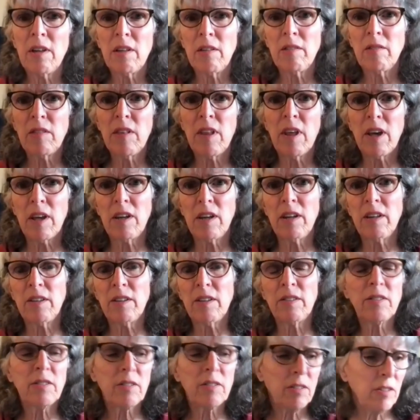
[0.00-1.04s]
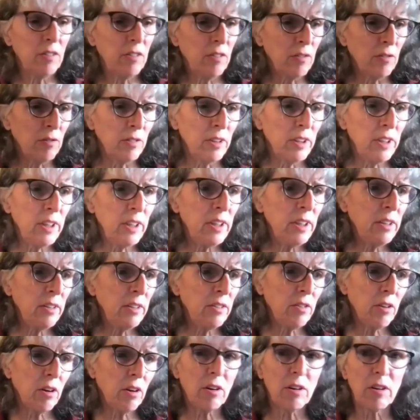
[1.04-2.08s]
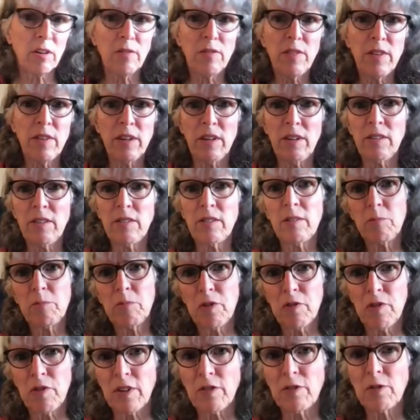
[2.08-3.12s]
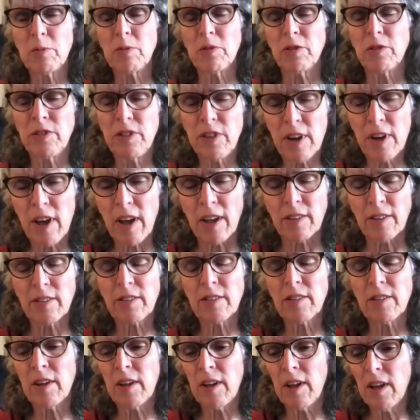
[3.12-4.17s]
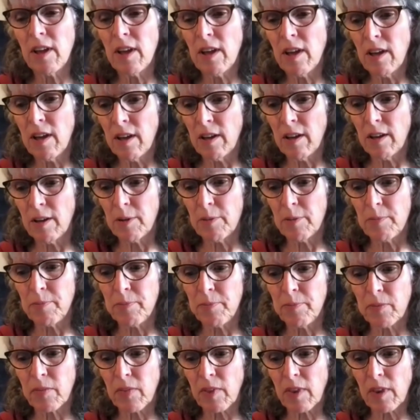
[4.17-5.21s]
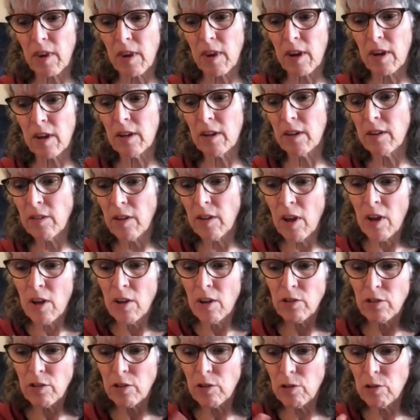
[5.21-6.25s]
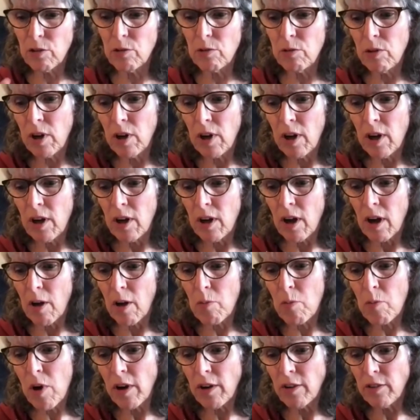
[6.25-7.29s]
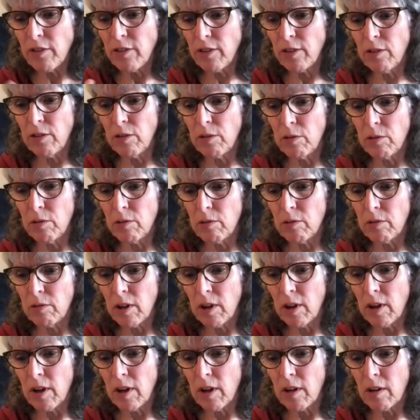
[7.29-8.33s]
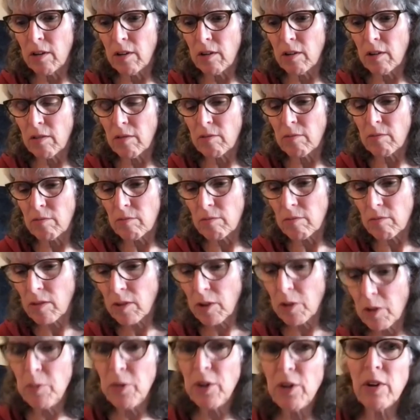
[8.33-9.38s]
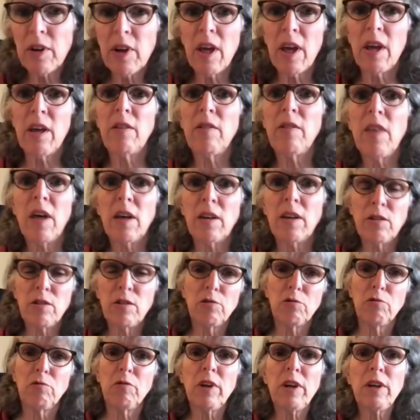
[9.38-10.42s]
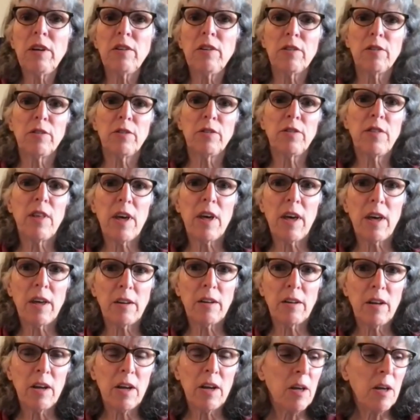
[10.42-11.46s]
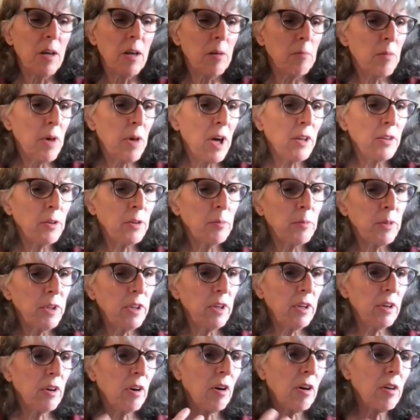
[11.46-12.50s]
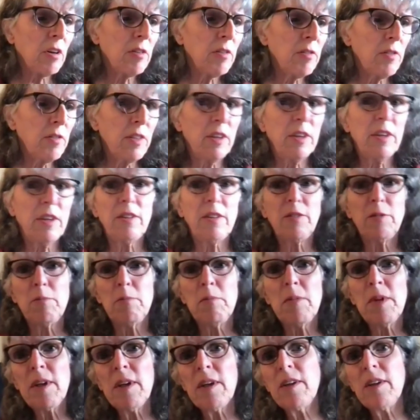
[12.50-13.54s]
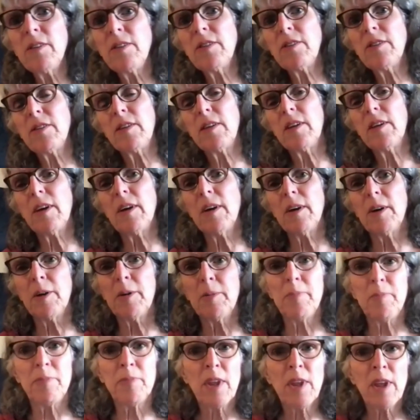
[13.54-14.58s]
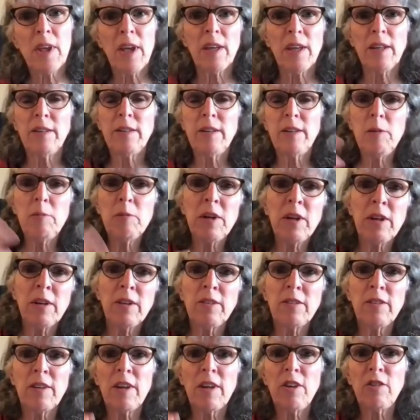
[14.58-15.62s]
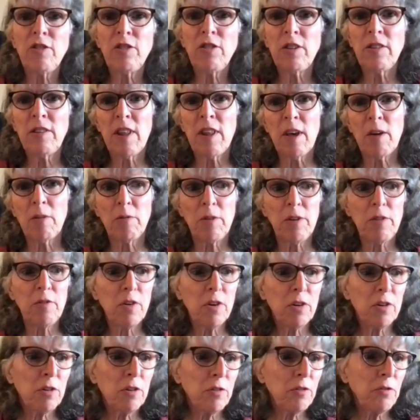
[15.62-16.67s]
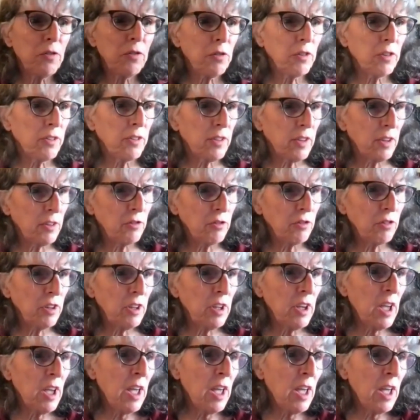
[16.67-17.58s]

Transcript: that is, leading to all of these preventable deaths. And so I wanted to communicate that to readers, that possibly all of these myths and demonization that we've heard for a century